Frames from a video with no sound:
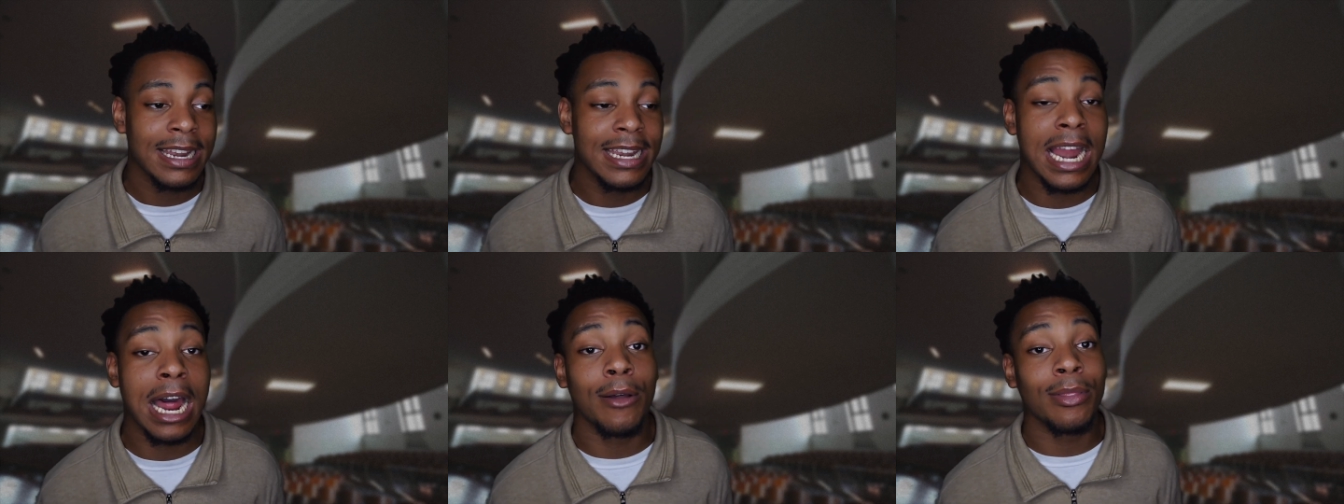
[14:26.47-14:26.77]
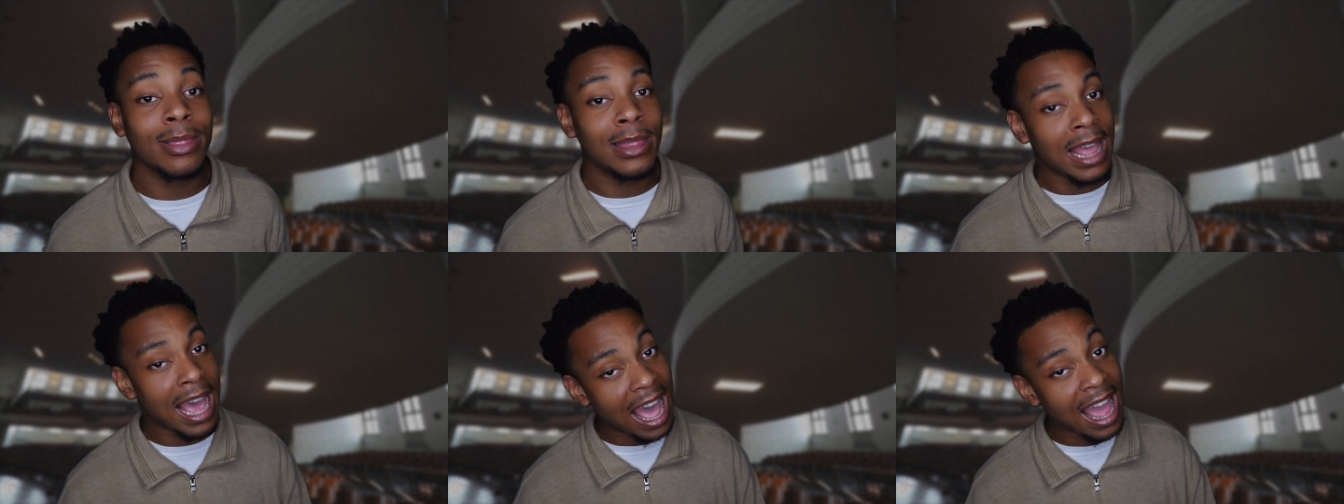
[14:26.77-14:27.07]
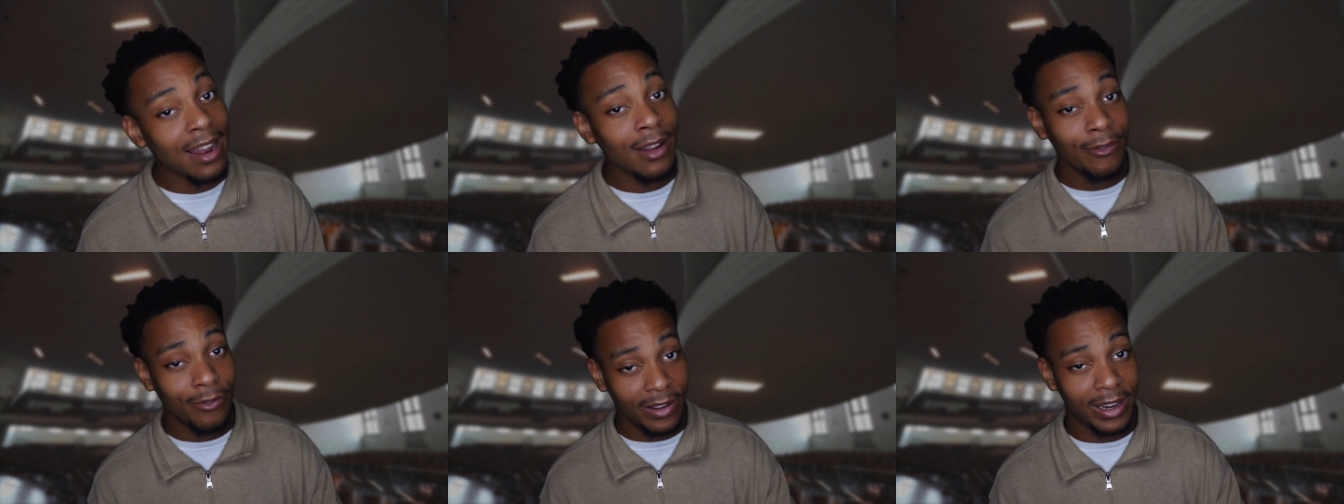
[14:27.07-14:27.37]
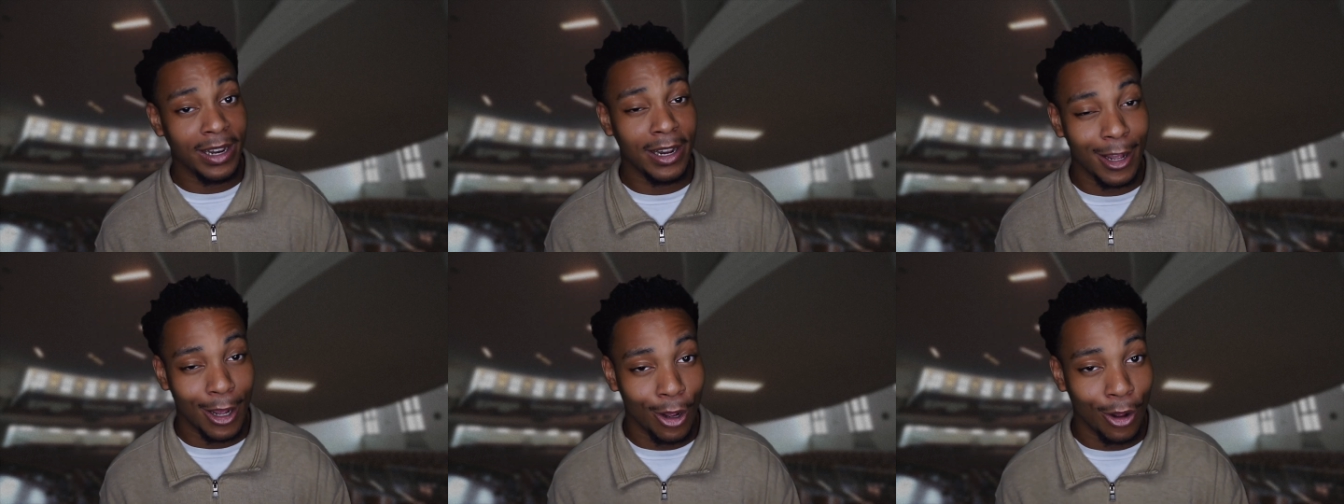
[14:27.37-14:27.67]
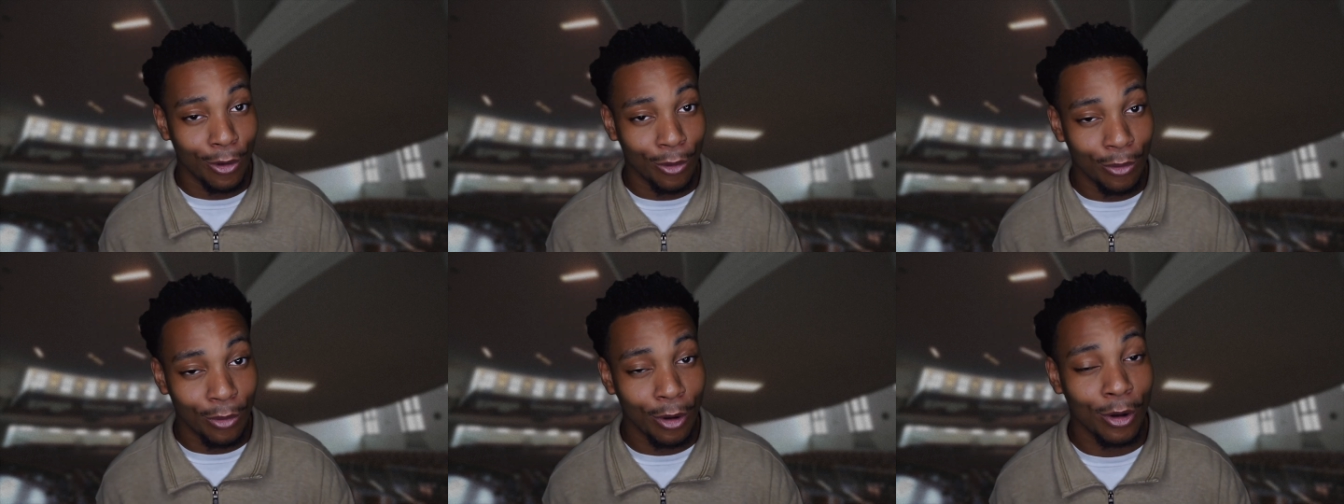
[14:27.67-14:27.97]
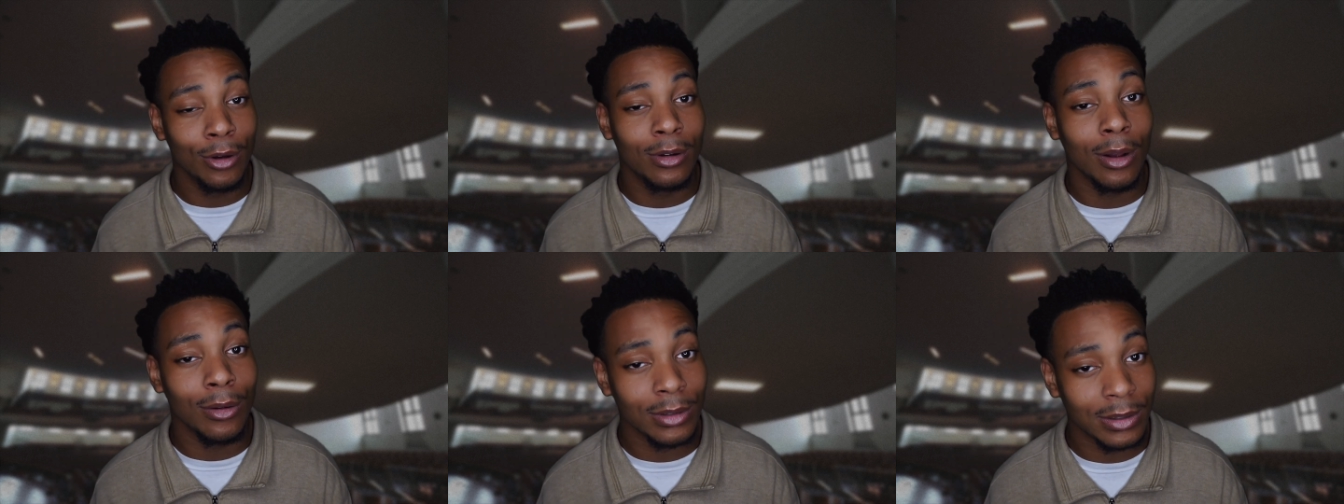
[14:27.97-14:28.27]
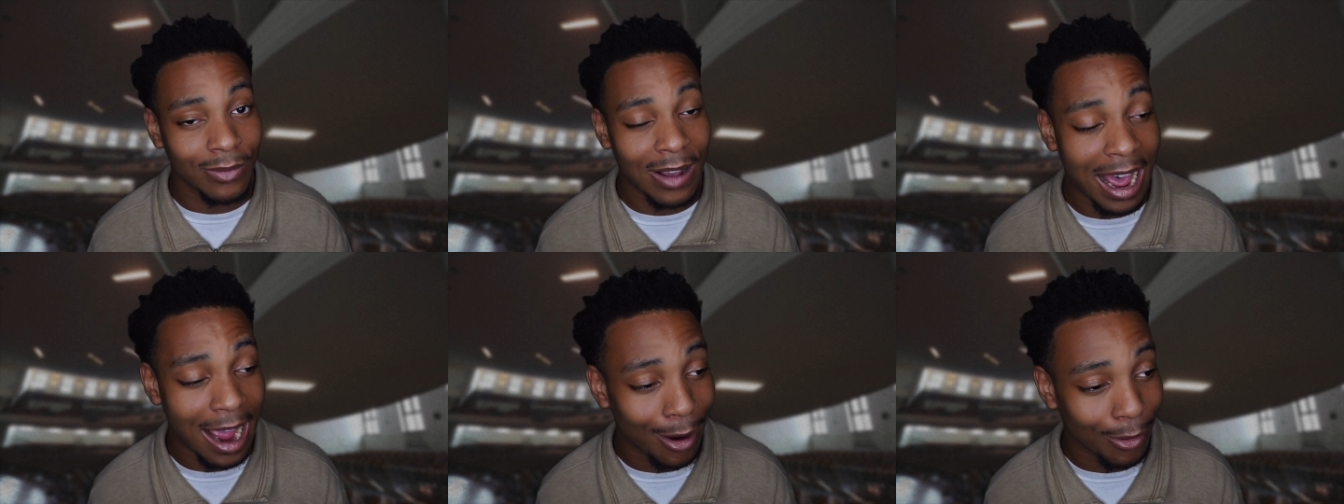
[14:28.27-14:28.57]
Now that video goes
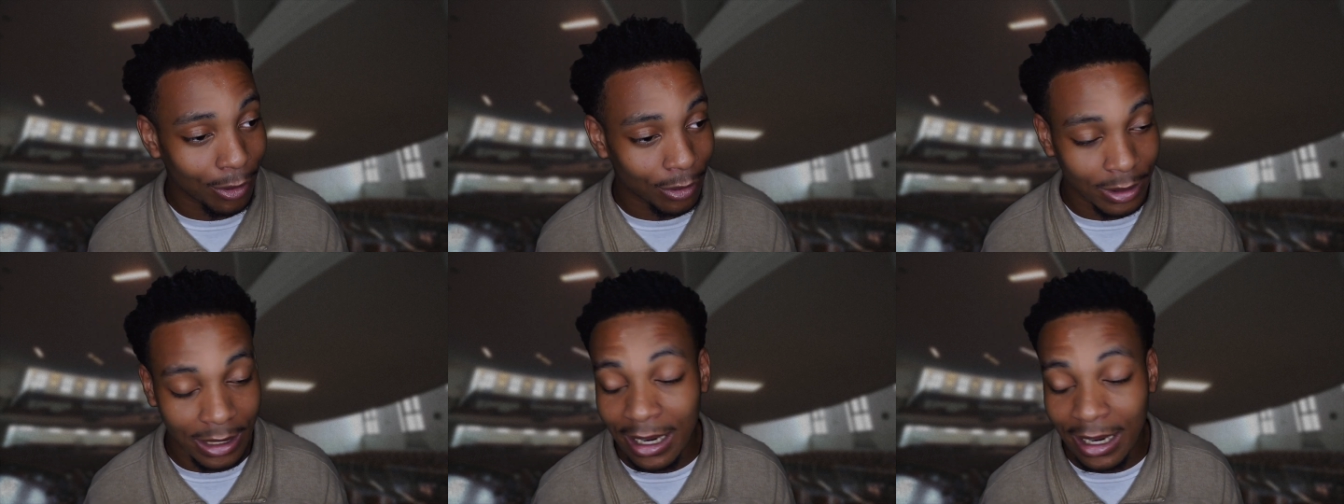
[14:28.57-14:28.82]
viral.